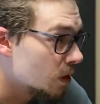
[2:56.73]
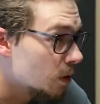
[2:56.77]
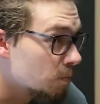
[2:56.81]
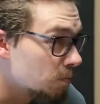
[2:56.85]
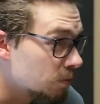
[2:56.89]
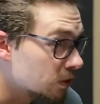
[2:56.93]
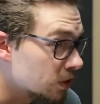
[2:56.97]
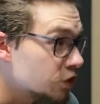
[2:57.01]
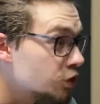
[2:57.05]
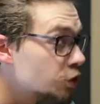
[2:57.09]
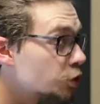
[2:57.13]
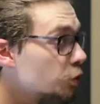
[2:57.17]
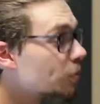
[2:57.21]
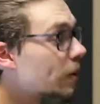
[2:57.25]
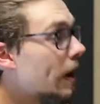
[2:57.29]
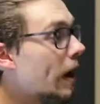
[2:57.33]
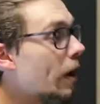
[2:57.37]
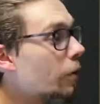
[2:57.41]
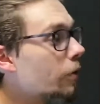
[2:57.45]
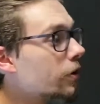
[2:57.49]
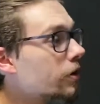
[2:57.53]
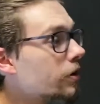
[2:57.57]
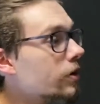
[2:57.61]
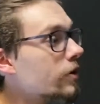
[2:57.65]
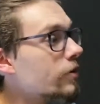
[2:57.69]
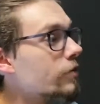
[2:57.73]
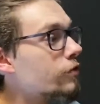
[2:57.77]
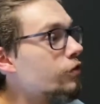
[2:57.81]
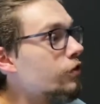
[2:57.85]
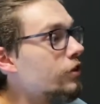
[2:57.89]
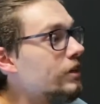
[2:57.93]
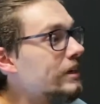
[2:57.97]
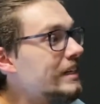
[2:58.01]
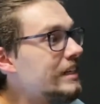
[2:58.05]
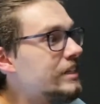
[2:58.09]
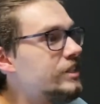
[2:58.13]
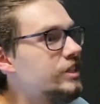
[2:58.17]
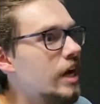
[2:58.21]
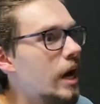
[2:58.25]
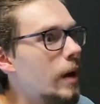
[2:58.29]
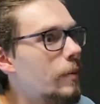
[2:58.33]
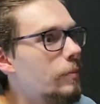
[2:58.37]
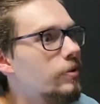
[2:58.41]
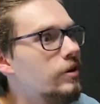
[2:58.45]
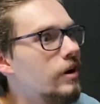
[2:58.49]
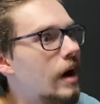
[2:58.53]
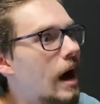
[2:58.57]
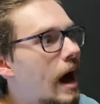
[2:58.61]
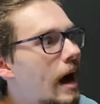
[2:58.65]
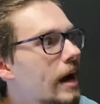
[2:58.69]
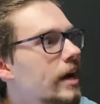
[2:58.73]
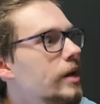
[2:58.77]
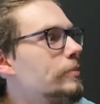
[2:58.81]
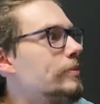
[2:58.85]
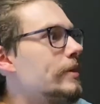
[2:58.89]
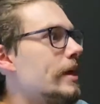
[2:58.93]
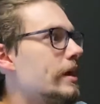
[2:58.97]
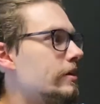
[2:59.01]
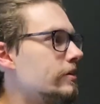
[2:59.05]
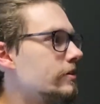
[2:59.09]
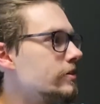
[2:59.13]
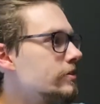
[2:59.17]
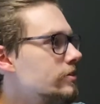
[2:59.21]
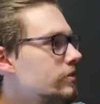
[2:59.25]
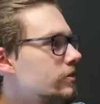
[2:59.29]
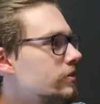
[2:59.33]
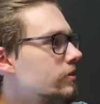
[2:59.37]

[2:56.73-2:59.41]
+2 power for each Ember on him, that is.